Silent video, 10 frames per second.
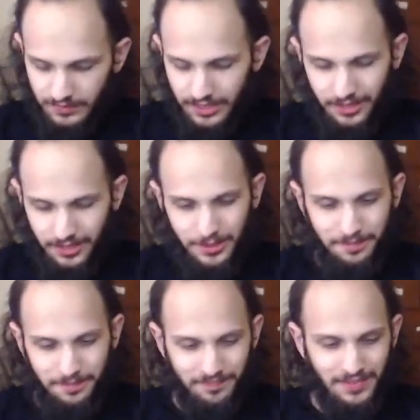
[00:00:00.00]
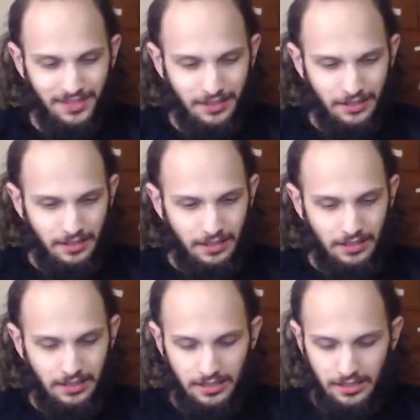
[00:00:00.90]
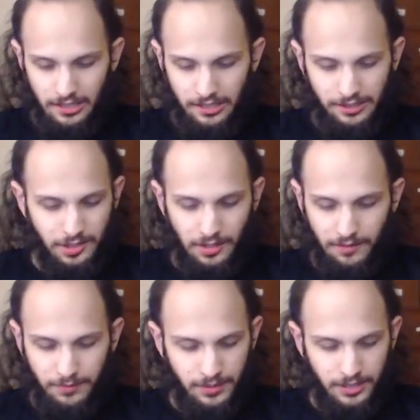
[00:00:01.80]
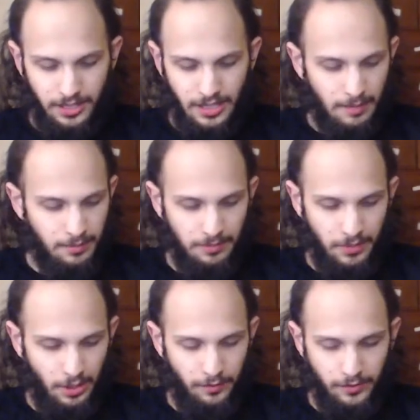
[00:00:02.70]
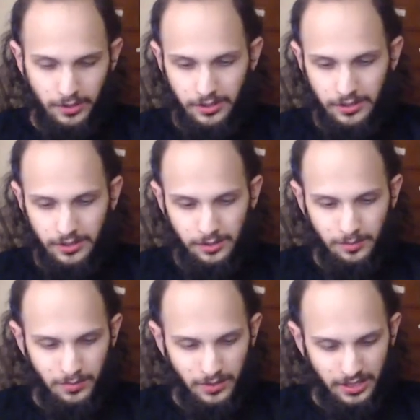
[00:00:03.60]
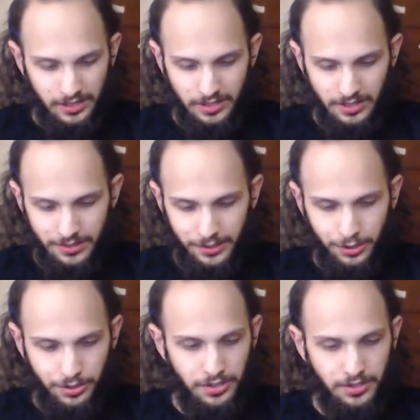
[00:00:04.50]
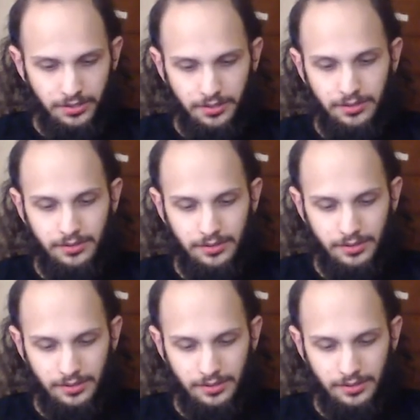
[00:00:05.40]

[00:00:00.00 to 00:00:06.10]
Anyway. Stuff with Captain Marvel and this planetary shield.